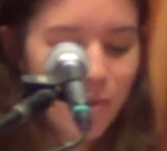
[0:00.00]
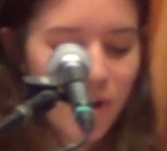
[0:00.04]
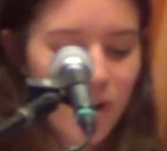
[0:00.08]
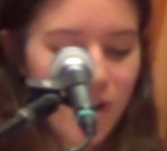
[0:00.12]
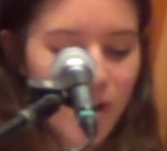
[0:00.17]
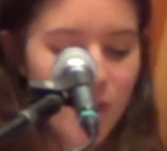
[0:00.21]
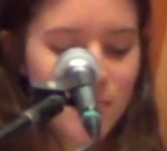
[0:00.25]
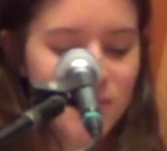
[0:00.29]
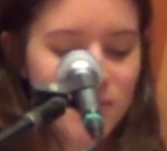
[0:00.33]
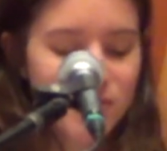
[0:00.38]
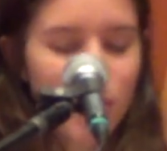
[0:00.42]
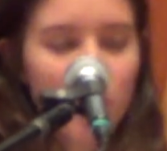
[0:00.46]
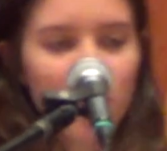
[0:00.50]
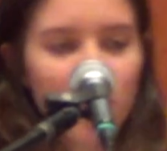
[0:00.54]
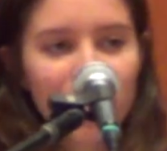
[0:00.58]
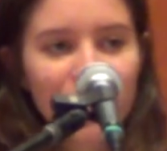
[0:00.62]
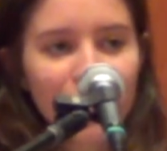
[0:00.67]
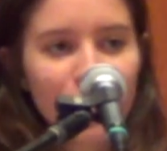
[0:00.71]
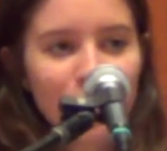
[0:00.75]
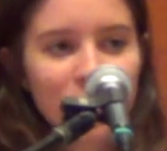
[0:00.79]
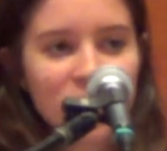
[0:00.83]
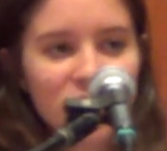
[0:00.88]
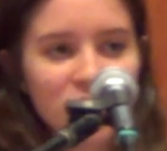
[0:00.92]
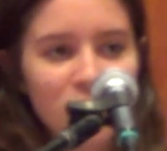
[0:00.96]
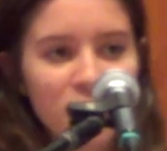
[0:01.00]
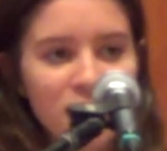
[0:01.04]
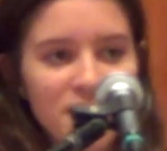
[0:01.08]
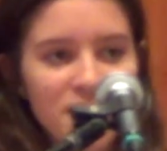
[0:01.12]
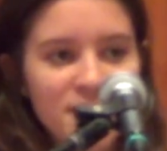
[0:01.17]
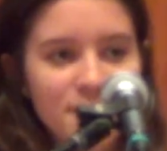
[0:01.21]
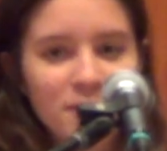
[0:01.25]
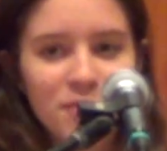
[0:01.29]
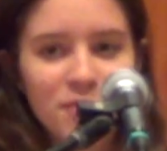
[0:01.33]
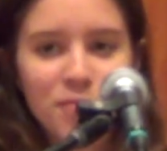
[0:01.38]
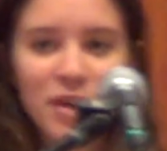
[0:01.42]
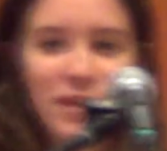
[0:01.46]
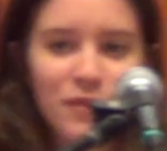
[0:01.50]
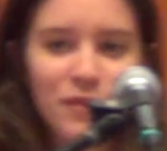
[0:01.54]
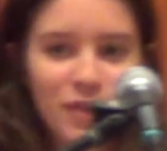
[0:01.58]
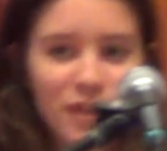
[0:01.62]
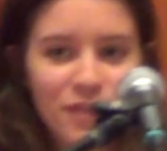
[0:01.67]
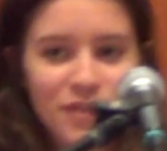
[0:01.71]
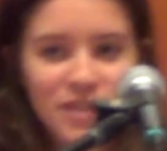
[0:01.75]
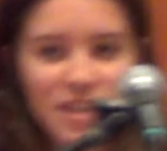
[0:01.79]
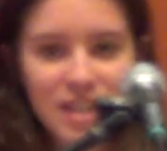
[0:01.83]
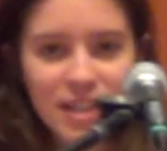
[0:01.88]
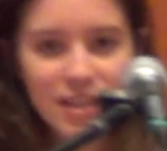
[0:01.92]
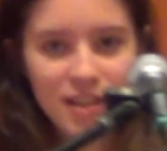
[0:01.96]
the program is open from students between
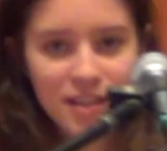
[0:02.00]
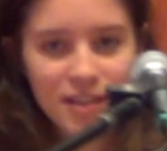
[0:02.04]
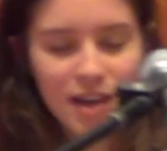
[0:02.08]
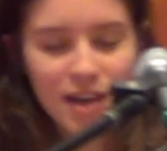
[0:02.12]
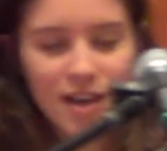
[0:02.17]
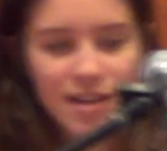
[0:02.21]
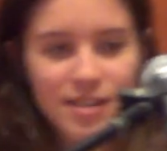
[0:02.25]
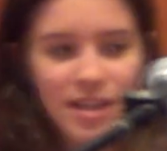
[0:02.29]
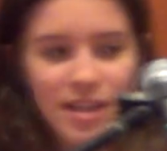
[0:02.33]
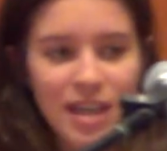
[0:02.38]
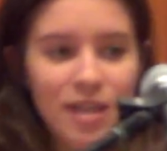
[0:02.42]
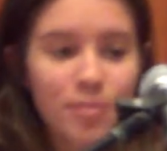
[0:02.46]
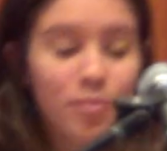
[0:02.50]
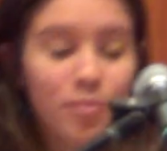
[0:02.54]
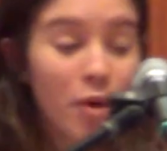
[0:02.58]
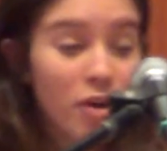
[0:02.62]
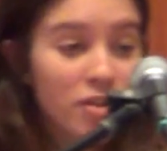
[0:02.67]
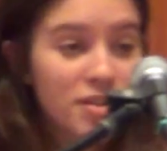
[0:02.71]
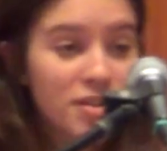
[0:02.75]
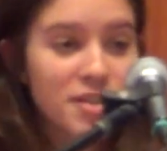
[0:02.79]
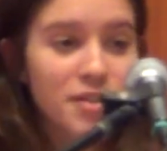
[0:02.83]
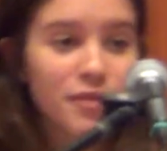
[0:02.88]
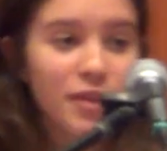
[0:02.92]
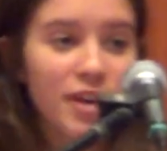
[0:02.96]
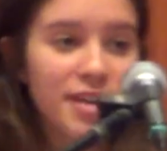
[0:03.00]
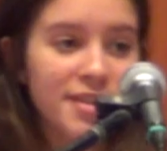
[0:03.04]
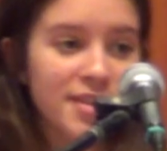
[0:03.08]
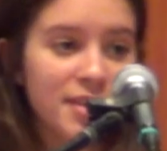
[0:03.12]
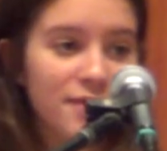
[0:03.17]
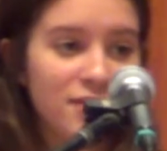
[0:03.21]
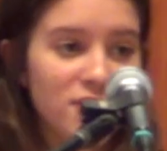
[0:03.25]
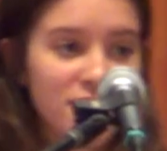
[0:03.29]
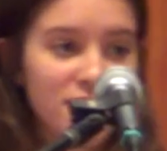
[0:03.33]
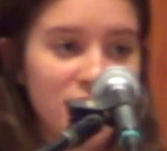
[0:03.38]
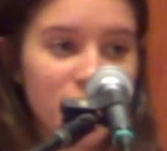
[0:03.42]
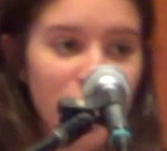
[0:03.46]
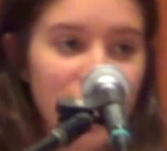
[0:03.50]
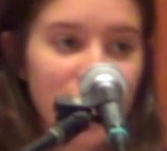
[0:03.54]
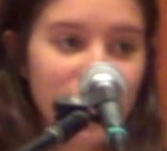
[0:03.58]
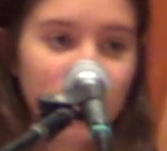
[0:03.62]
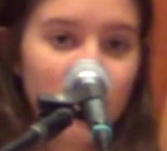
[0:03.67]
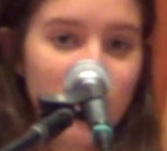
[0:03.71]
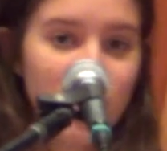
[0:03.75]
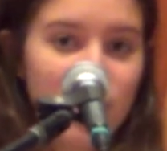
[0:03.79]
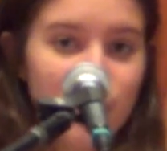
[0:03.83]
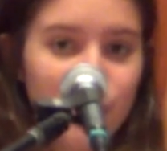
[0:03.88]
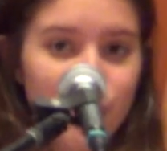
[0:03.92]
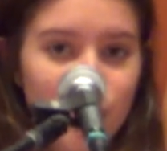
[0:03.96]
15 and 19, most of us have just
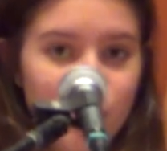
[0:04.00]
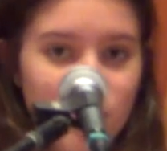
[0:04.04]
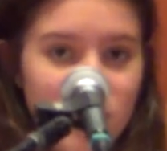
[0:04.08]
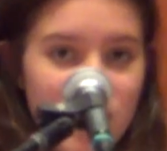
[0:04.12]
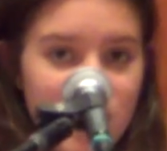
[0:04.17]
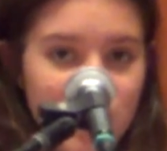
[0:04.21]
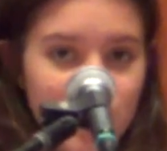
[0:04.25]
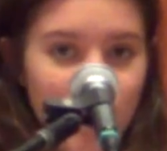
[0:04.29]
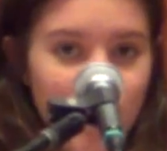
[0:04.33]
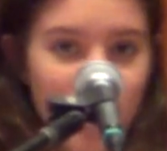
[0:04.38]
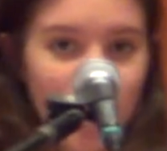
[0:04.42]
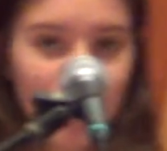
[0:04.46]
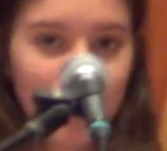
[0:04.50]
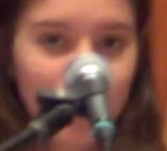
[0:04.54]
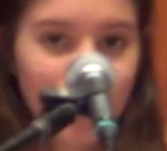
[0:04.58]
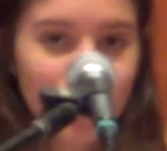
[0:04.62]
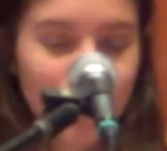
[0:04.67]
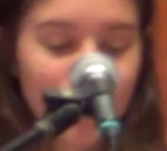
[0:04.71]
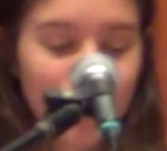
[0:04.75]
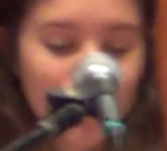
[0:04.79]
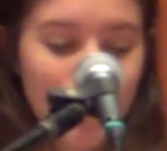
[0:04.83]
graduated from Year 12.